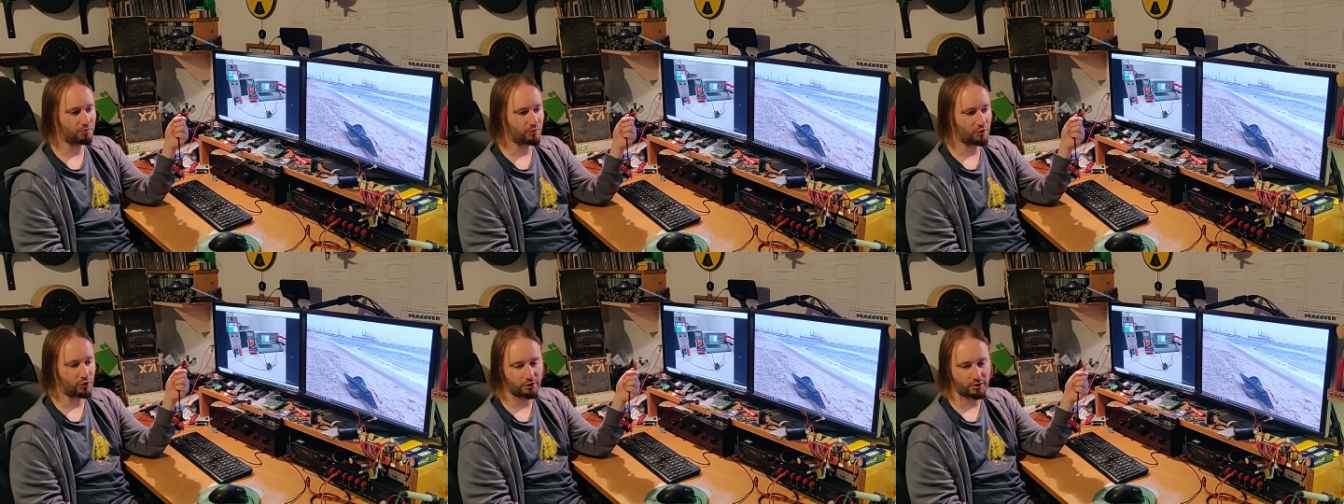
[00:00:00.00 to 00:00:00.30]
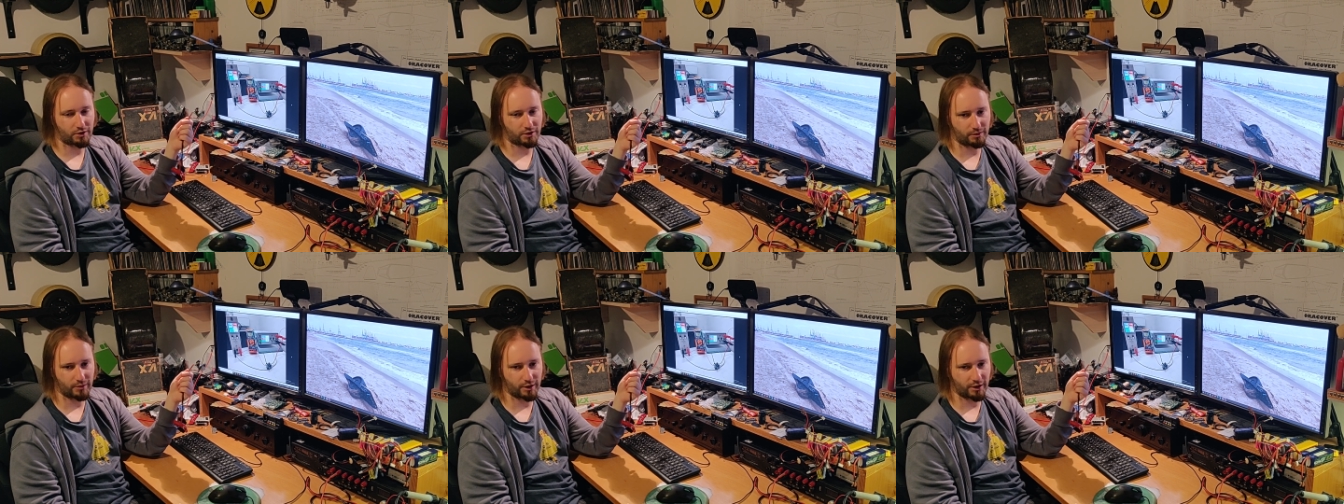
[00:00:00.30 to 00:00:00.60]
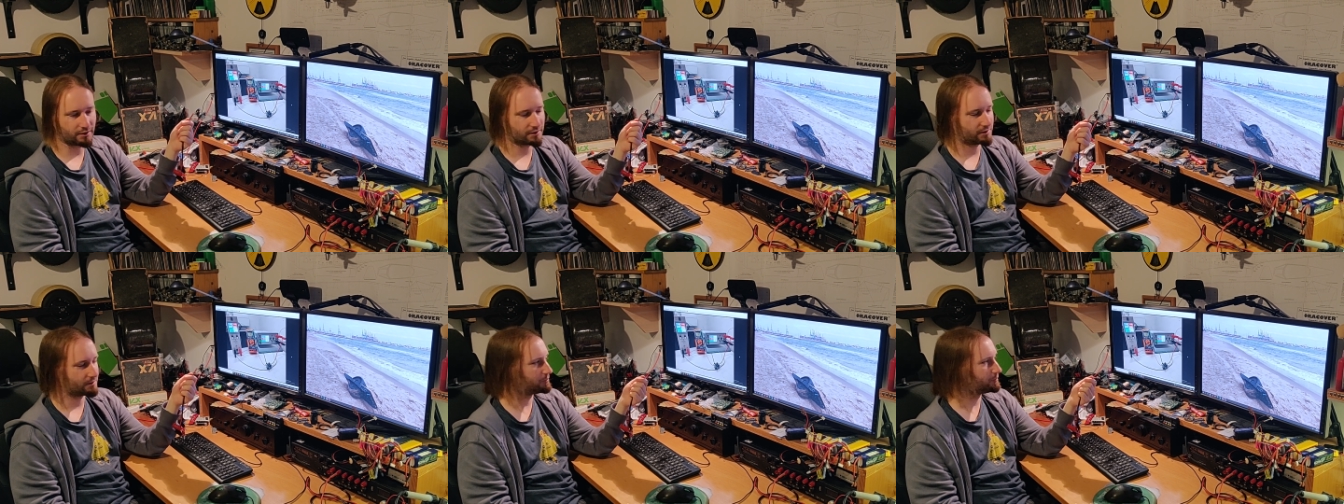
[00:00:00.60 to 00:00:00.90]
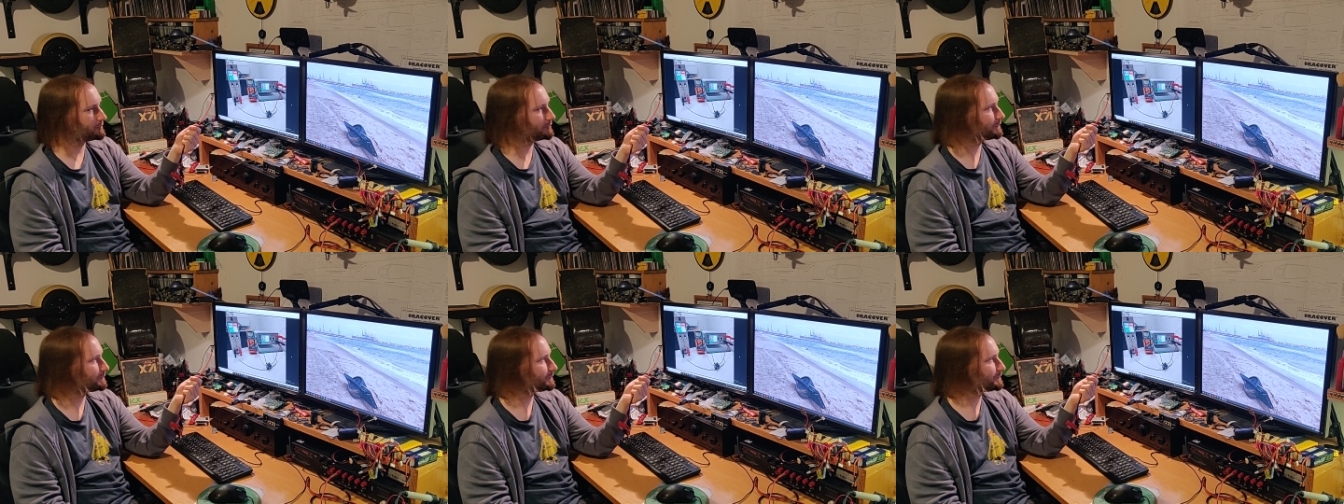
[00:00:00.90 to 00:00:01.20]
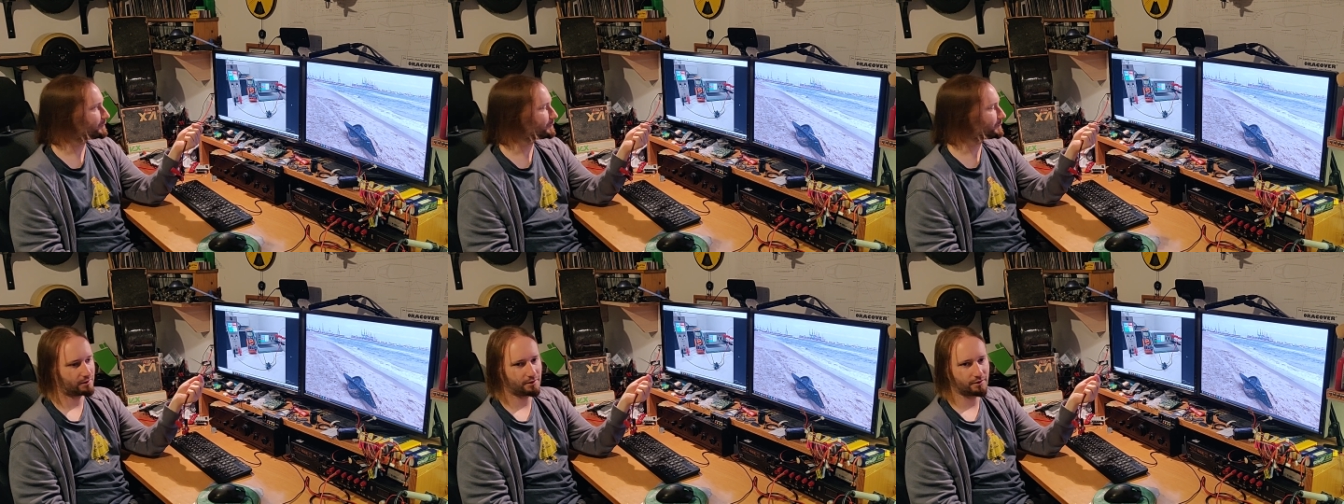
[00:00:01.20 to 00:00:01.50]
not that bad.
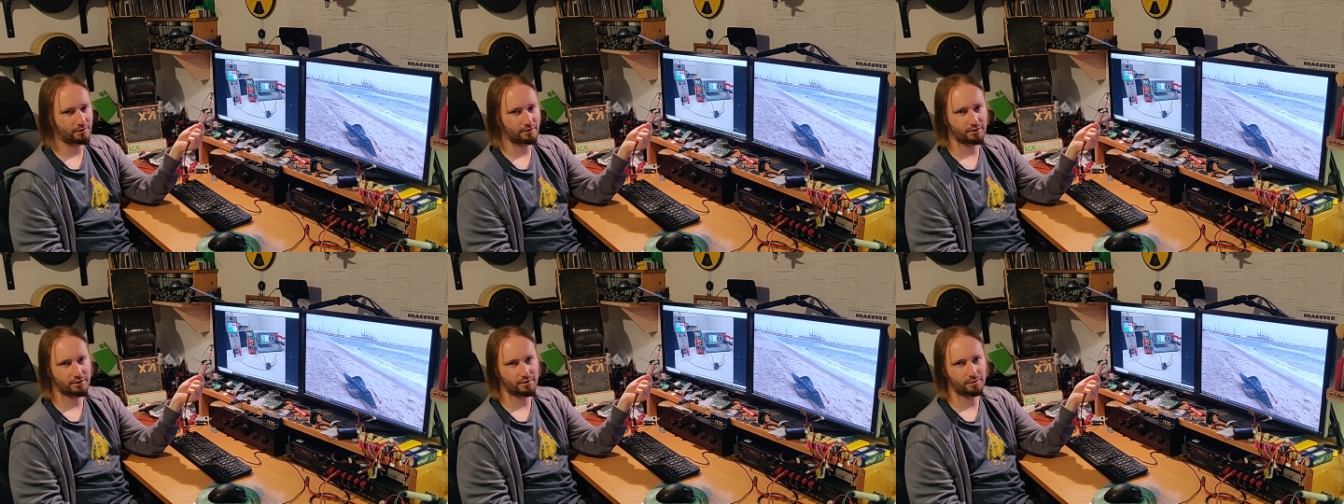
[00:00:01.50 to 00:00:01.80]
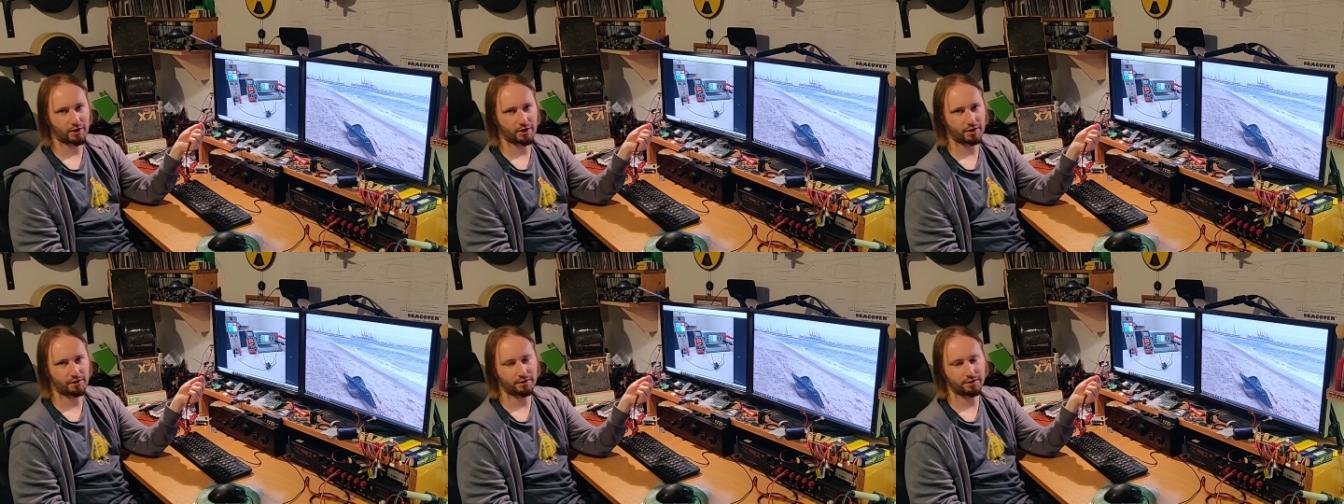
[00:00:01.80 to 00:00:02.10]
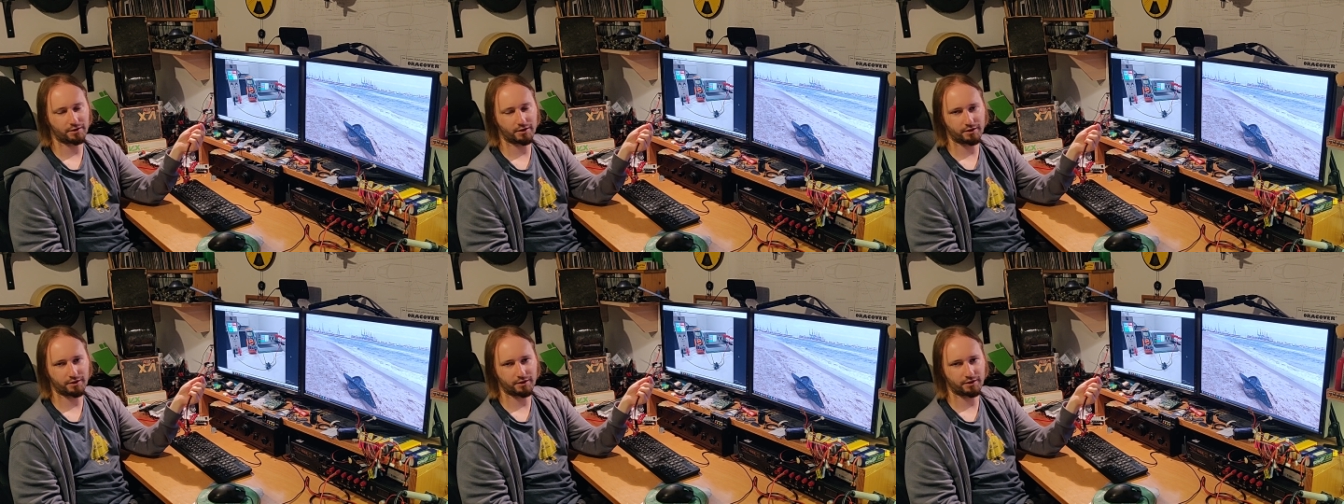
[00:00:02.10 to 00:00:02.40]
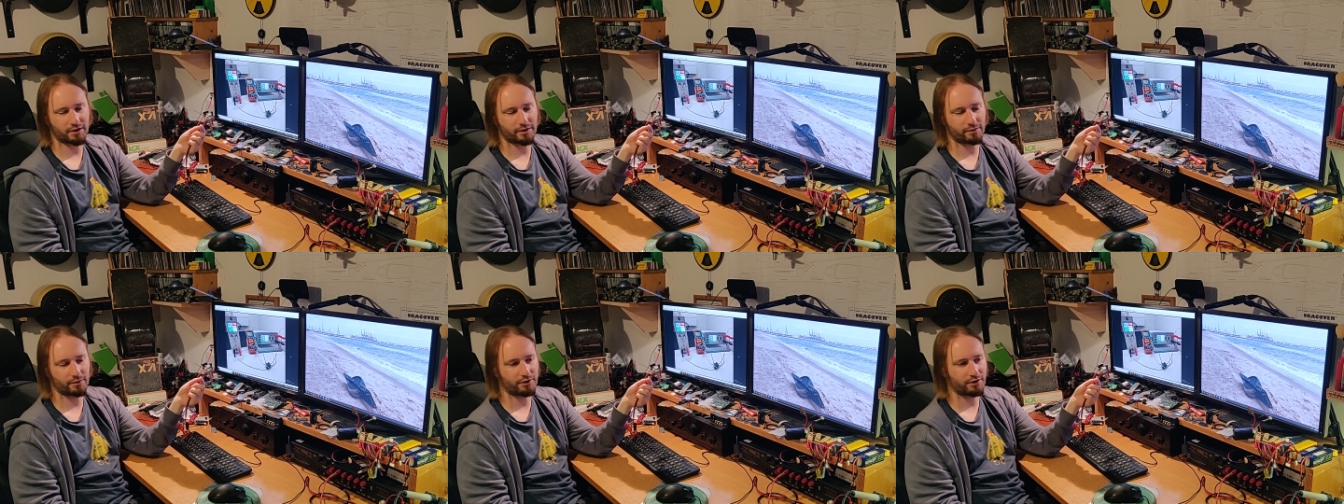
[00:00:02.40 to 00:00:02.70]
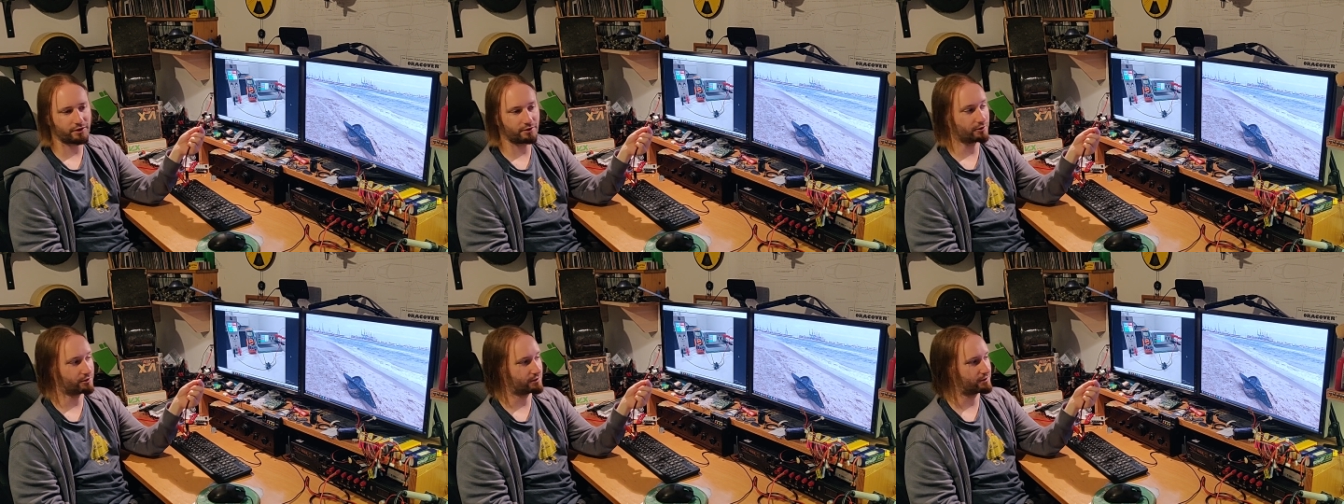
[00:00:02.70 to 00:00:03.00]
Despite the thing that I'm an
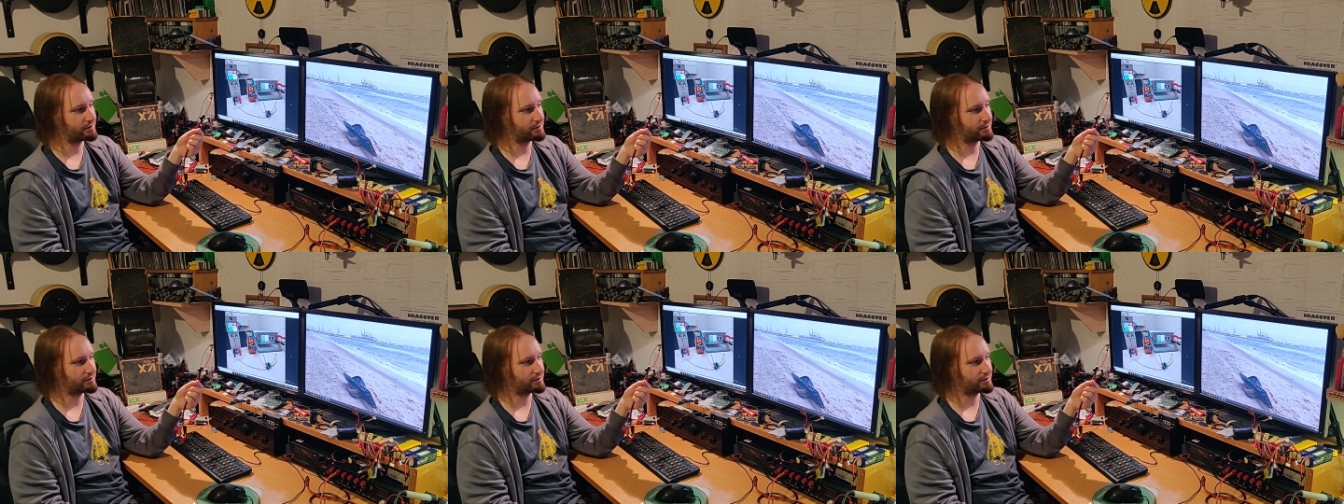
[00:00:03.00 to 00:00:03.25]
idiot